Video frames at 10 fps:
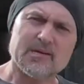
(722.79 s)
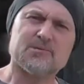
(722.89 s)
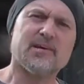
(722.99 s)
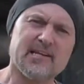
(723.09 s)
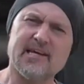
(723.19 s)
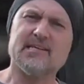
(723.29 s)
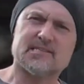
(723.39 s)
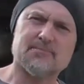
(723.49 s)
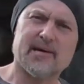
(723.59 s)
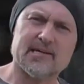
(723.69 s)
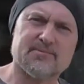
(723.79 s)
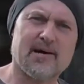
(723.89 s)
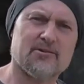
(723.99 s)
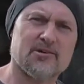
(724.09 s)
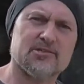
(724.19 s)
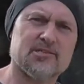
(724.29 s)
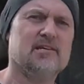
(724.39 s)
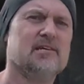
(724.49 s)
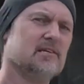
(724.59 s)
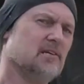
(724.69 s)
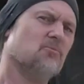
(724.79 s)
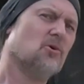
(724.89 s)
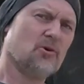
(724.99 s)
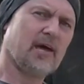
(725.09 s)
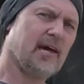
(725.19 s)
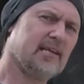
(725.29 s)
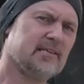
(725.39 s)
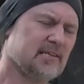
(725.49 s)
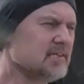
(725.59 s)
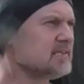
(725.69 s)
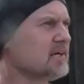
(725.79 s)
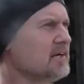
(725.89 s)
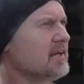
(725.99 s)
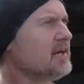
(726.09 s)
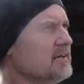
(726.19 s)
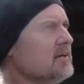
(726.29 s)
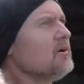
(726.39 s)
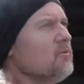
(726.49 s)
that's what it needs to be as well, because you walk in, you're deciding,